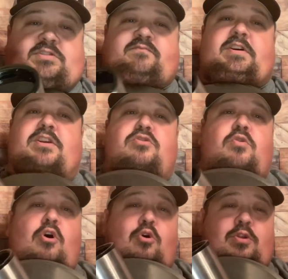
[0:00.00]
I can do
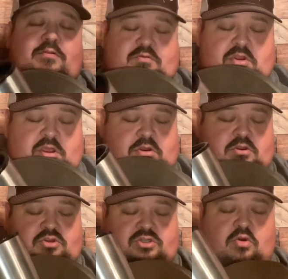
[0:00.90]
it, hold it, and
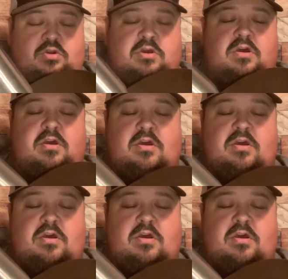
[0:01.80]
show you.